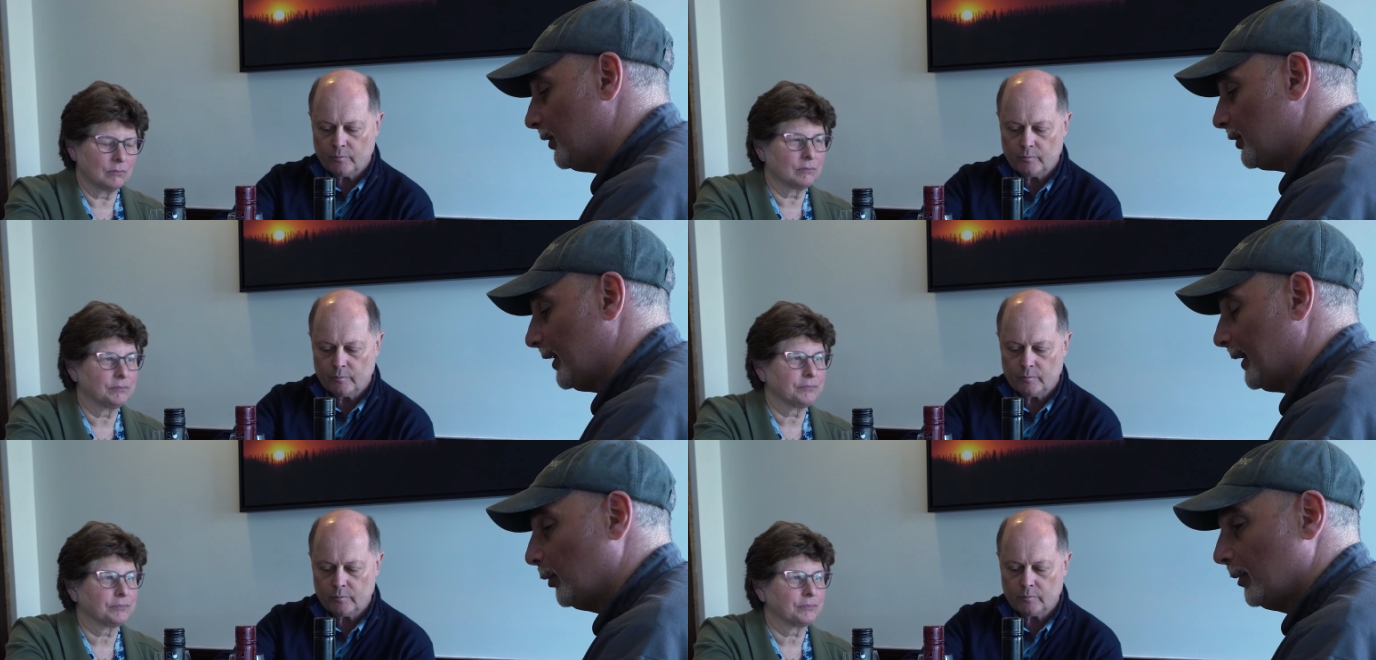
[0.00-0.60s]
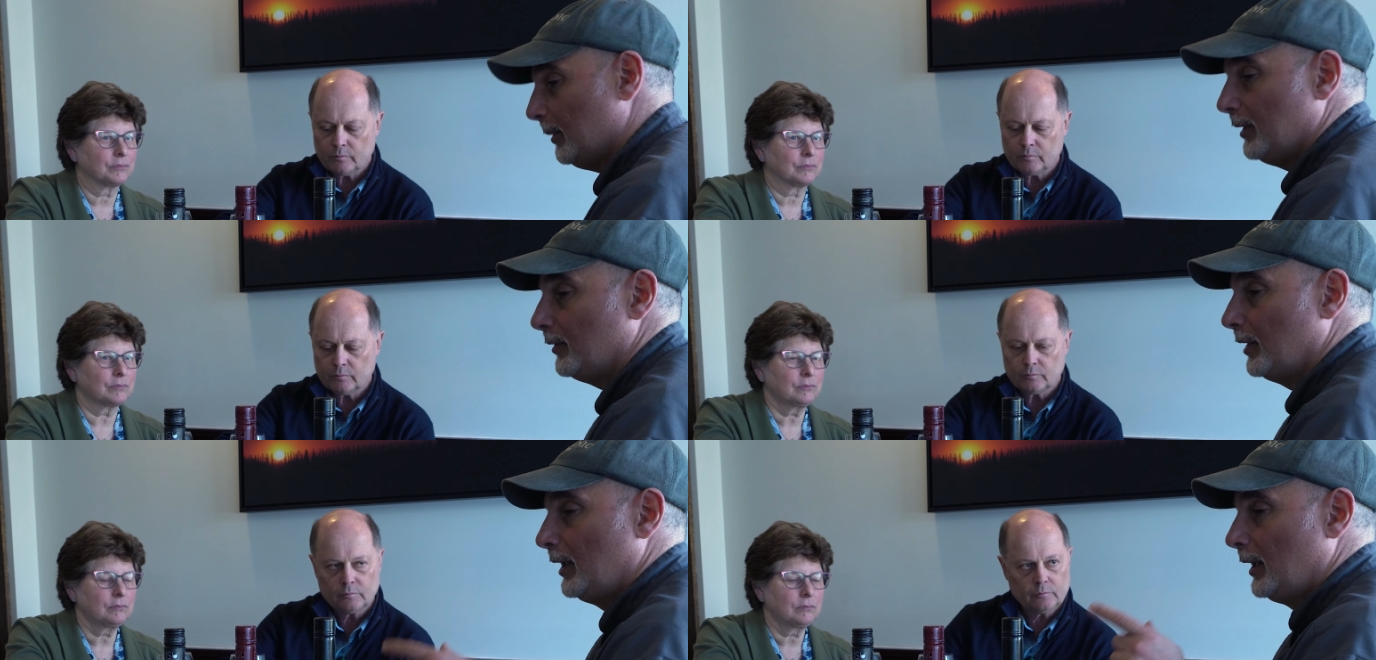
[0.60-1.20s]
Speaker 1: this lamb with
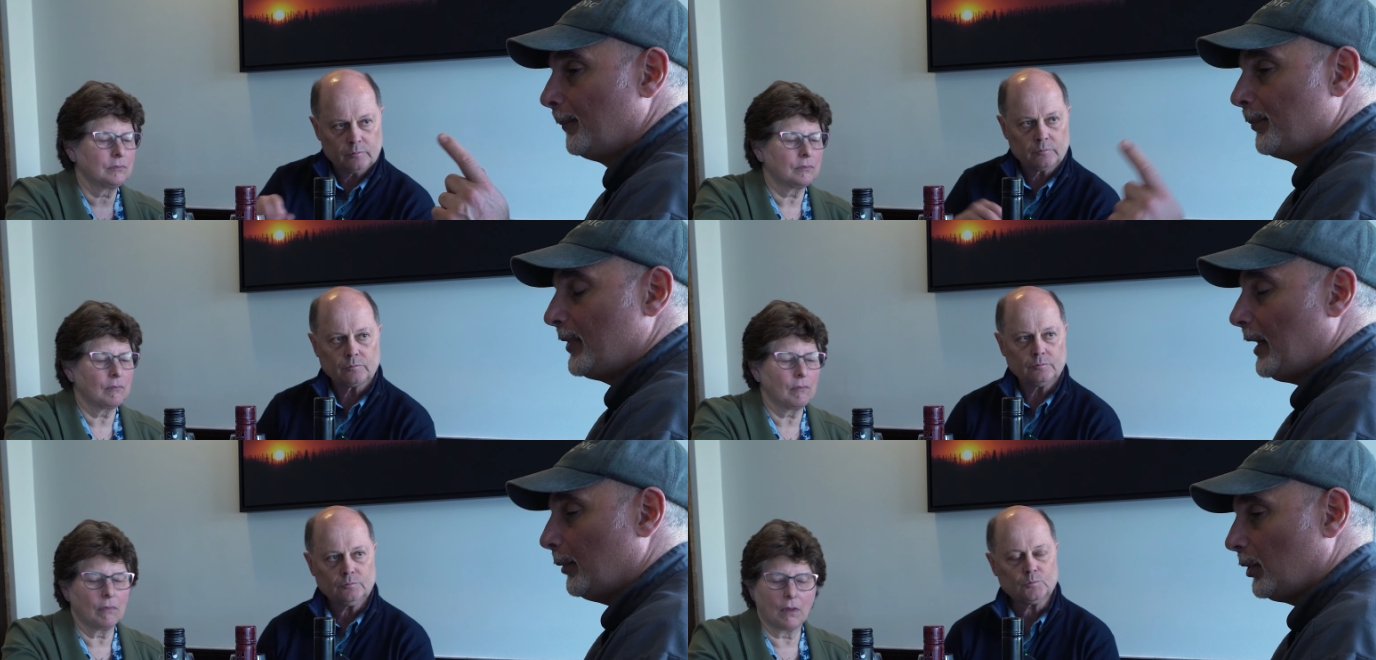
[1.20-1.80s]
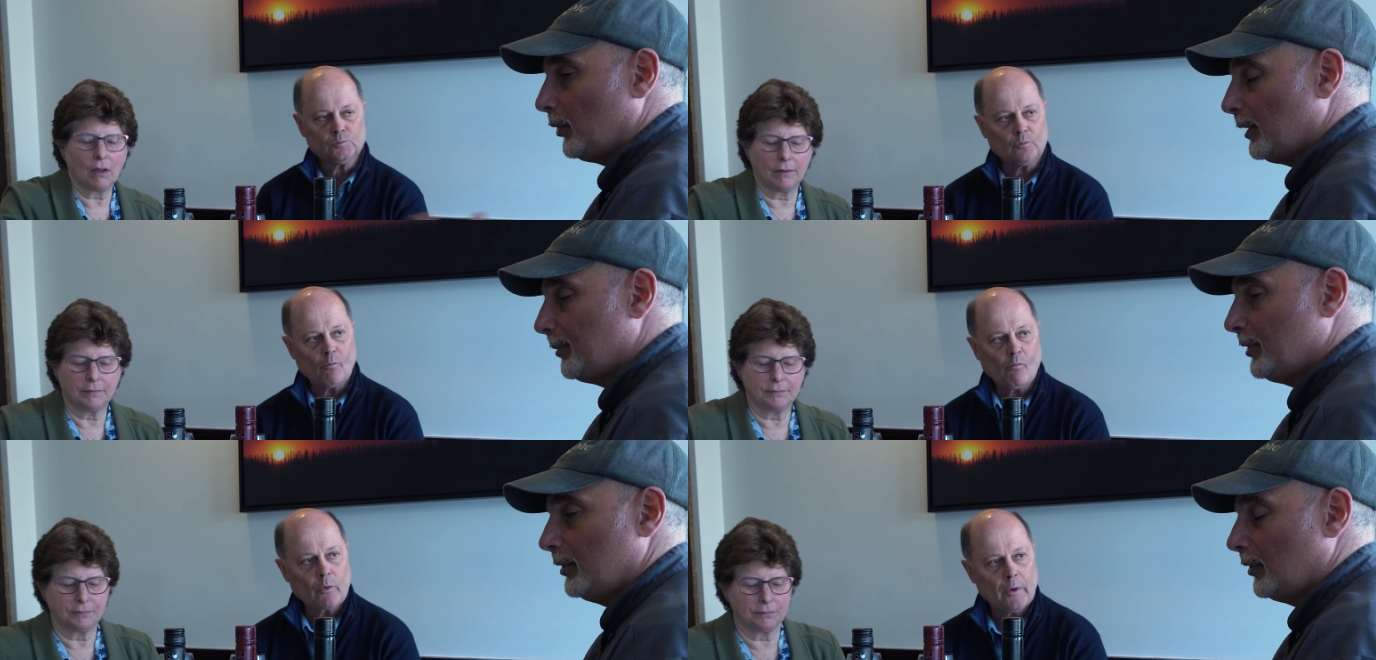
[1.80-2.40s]
mint, that would hold
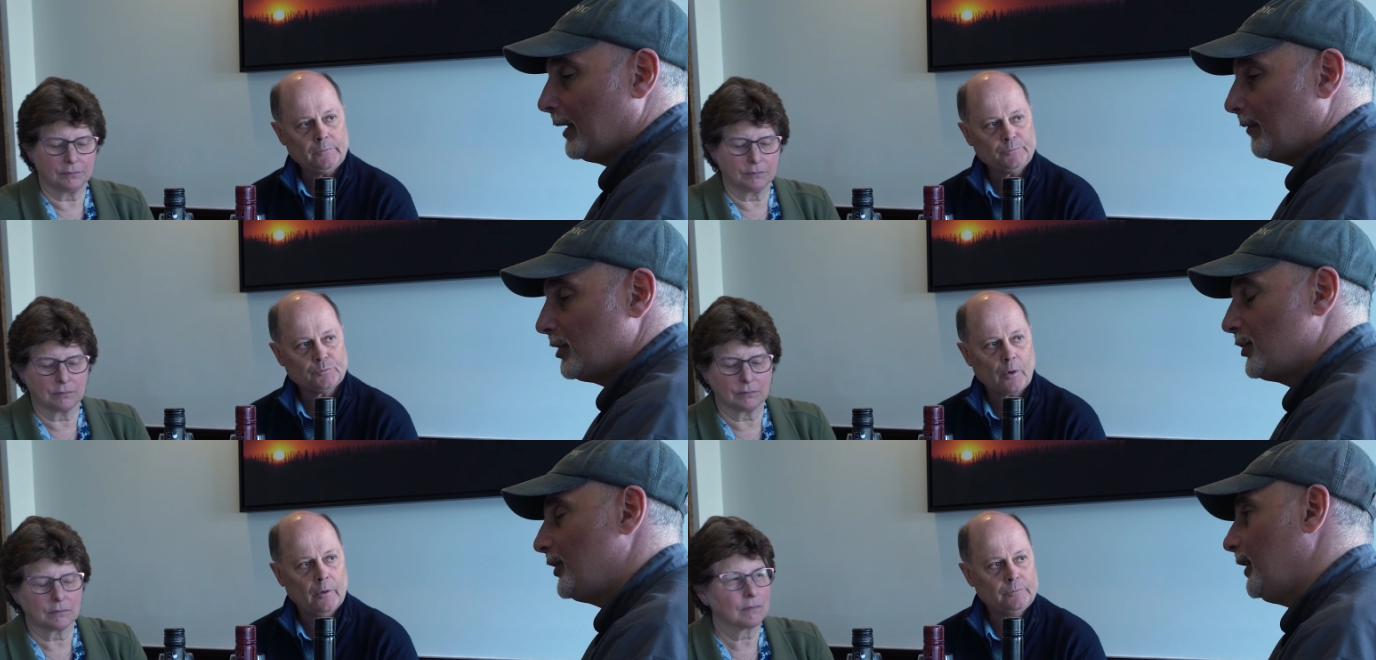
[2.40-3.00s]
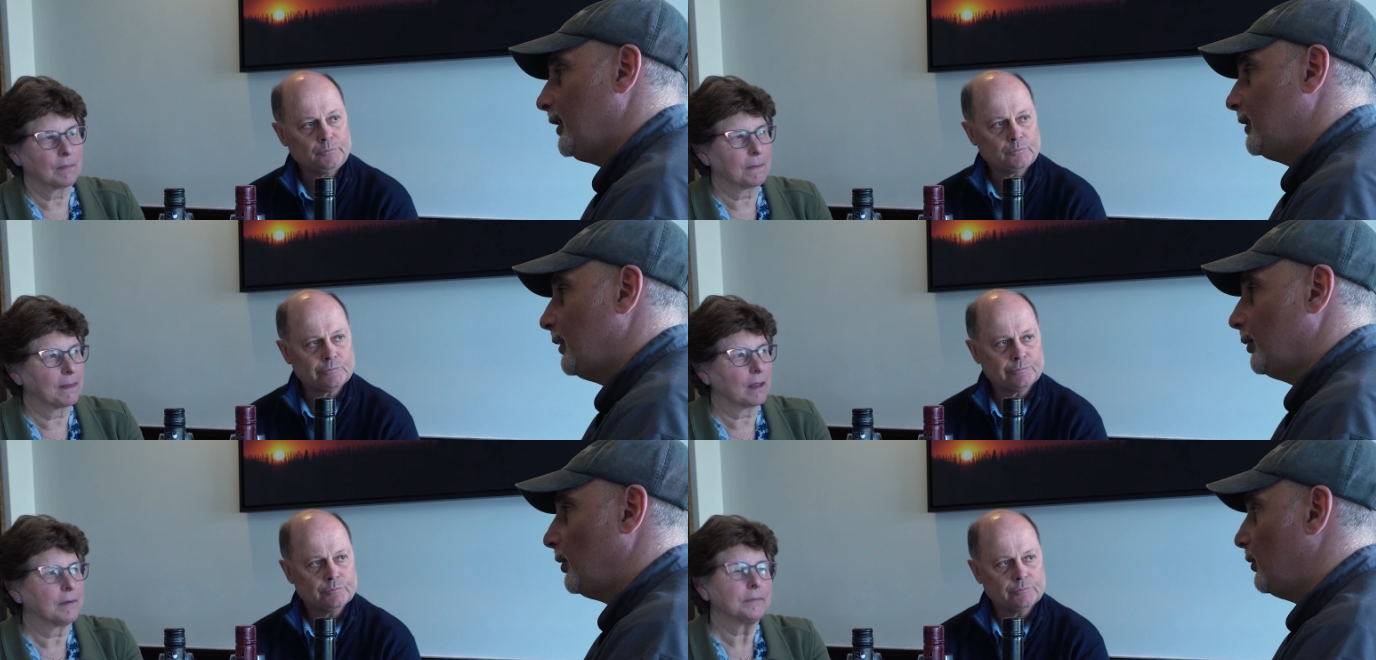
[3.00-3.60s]
up to your average steak.
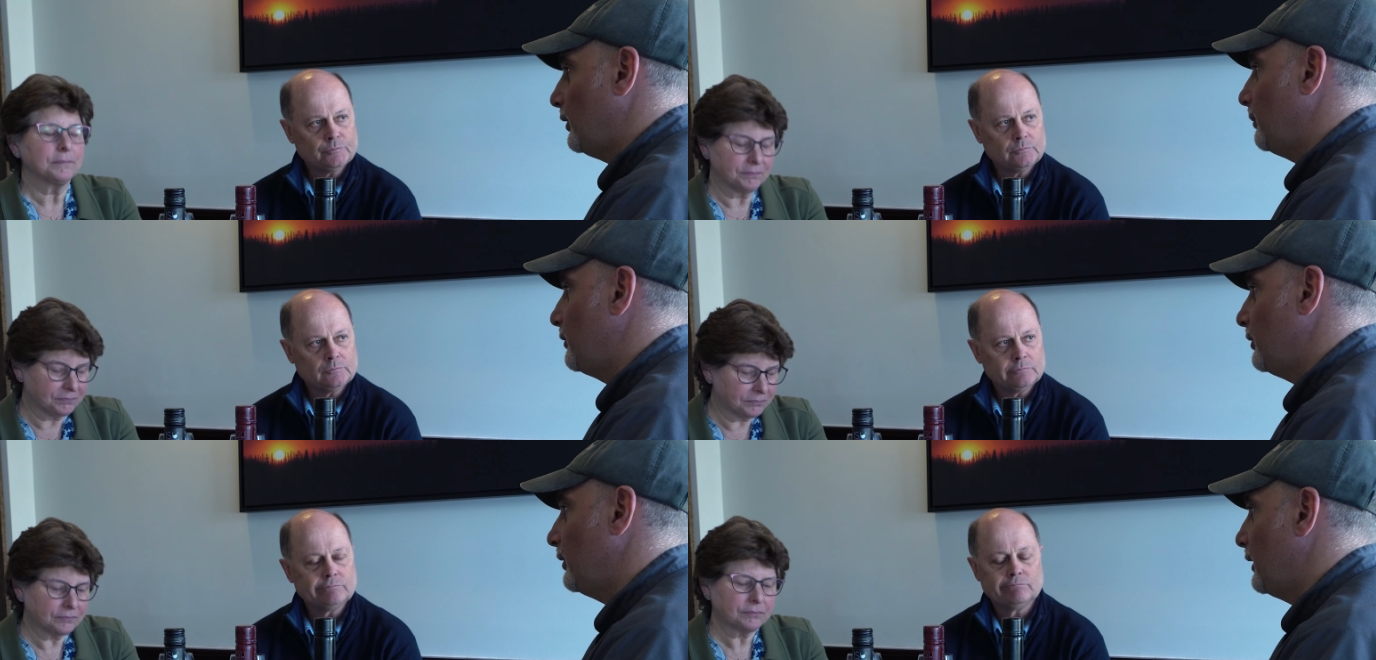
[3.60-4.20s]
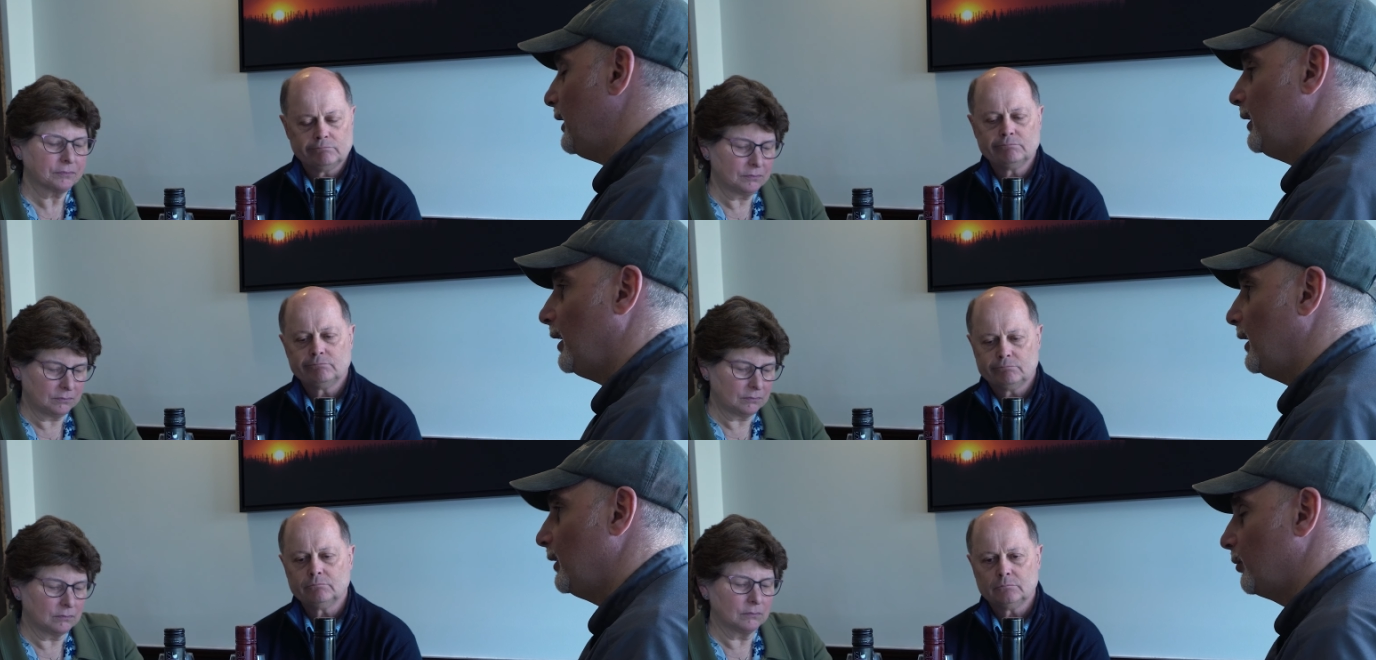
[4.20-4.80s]
That would hold up to any
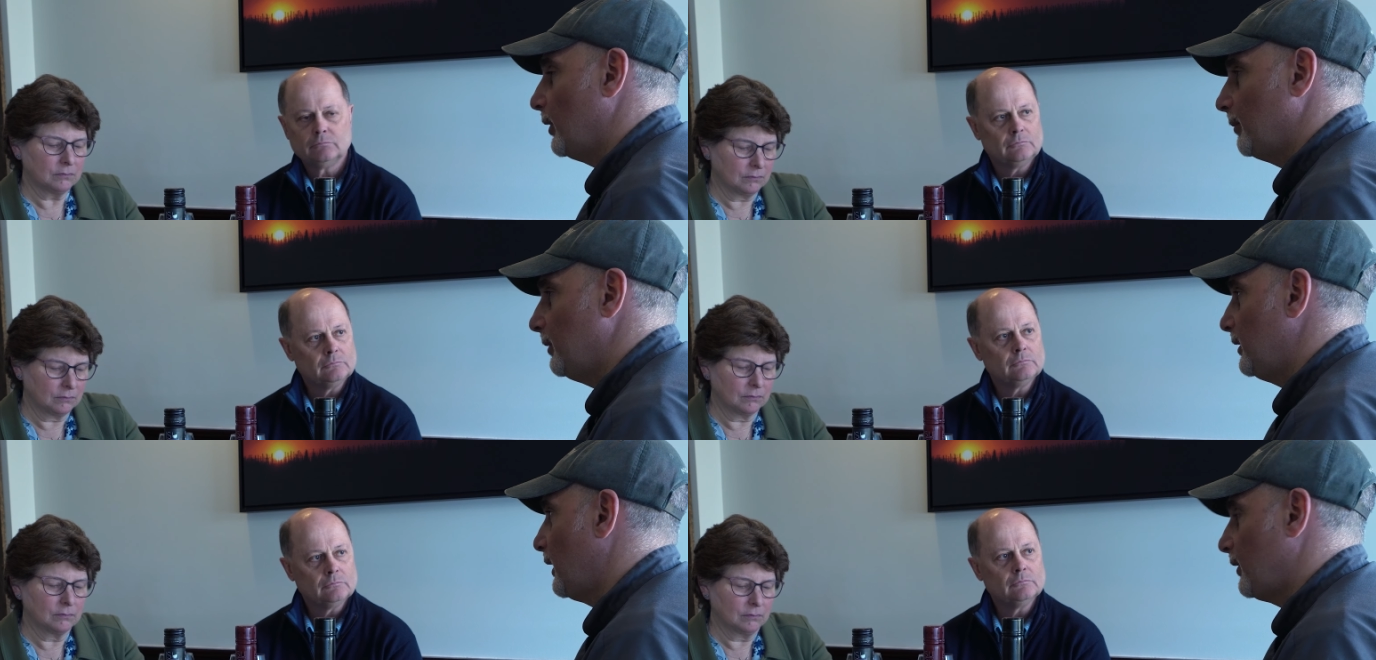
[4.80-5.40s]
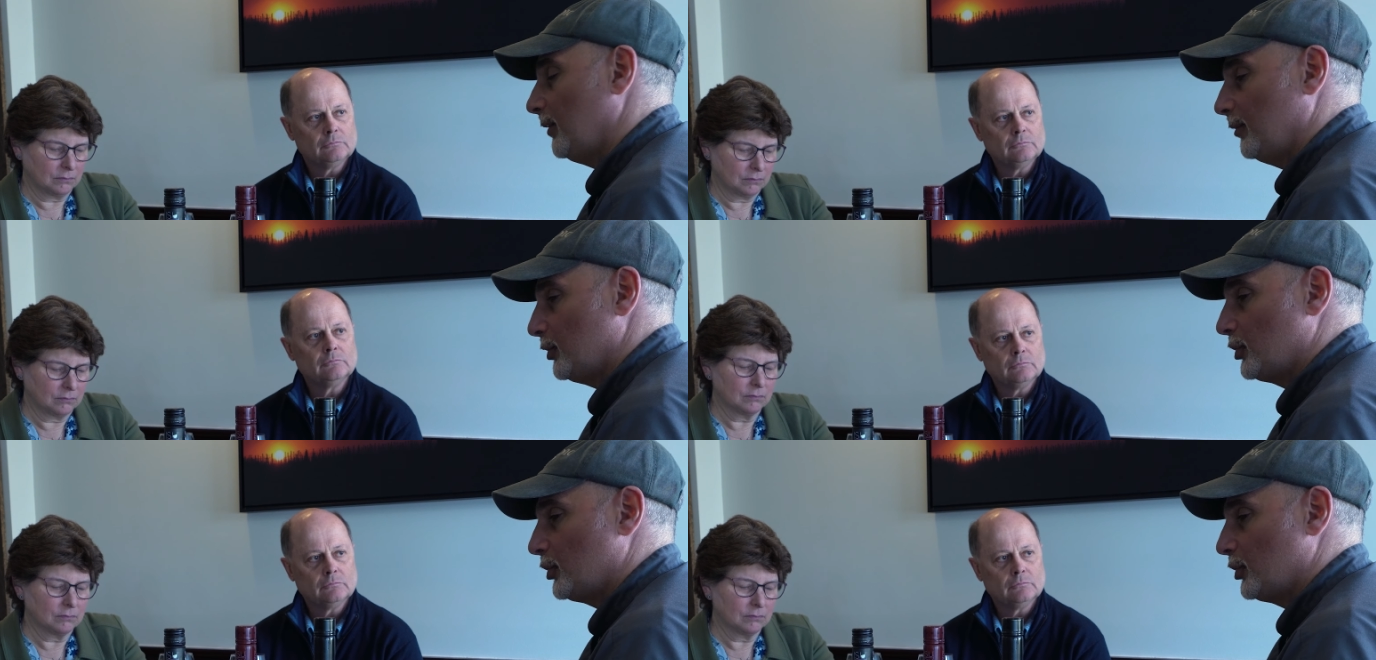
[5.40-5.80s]
kind of red meat, I think for